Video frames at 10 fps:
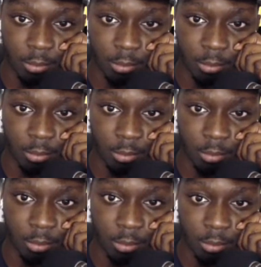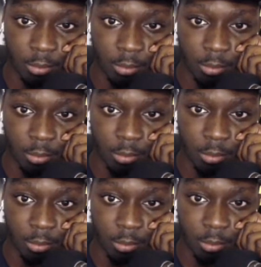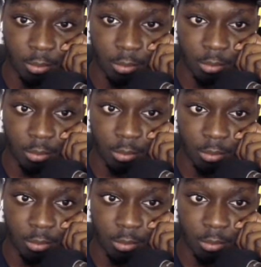The person shown says nothing.